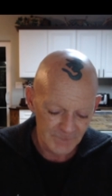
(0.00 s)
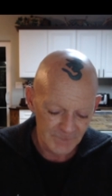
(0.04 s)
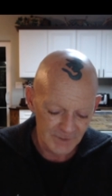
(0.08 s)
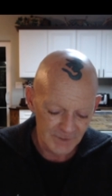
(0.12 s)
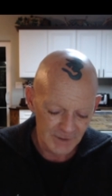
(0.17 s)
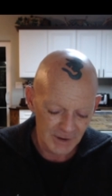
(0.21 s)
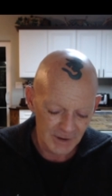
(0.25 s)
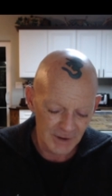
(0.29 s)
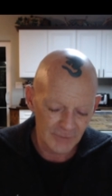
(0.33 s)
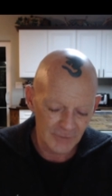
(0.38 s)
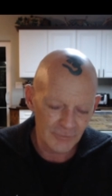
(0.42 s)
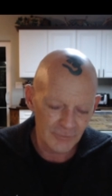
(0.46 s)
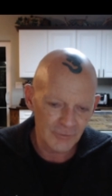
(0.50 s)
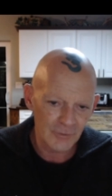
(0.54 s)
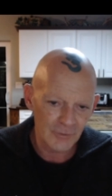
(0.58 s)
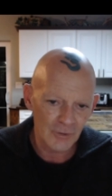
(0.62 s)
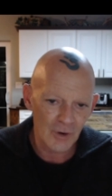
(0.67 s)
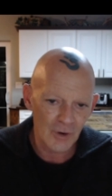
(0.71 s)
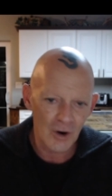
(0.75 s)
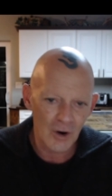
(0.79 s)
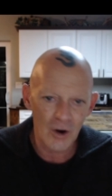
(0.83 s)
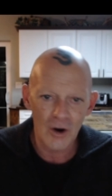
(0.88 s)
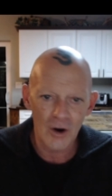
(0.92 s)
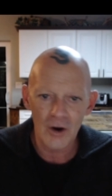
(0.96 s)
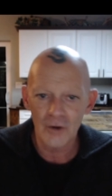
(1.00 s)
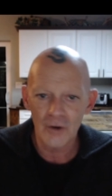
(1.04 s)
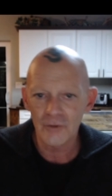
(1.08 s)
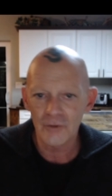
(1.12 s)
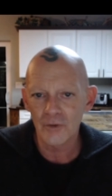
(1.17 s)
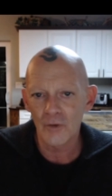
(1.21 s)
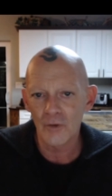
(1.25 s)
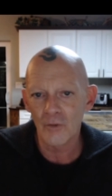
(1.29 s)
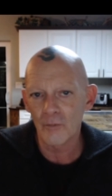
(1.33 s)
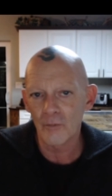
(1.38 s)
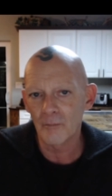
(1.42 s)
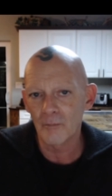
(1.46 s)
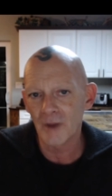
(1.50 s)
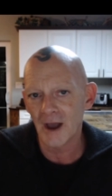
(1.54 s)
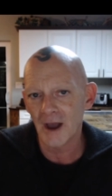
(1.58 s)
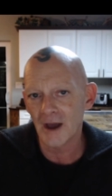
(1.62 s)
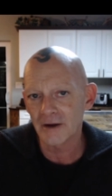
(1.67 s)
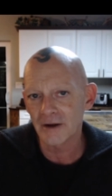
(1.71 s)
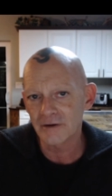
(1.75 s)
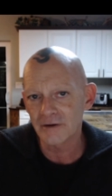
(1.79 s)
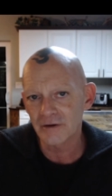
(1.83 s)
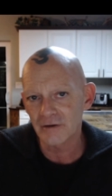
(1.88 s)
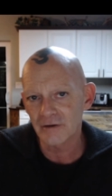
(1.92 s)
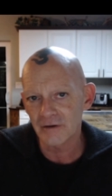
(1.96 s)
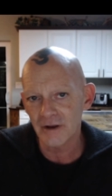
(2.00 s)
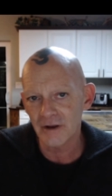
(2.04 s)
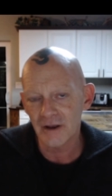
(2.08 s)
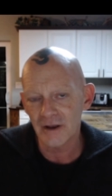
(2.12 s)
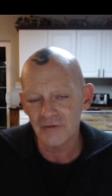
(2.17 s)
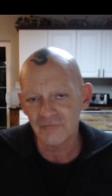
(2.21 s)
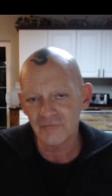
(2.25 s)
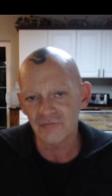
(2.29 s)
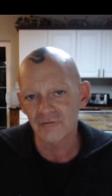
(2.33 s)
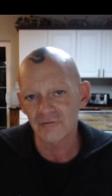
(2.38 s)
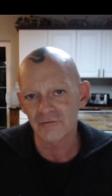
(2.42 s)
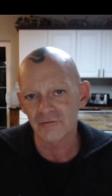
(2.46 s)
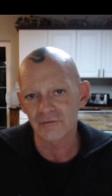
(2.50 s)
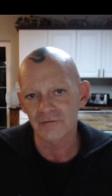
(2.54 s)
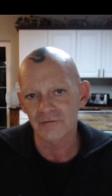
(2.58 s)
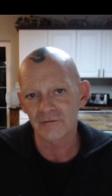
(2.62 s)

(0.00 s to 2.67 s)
and there are no bad creations.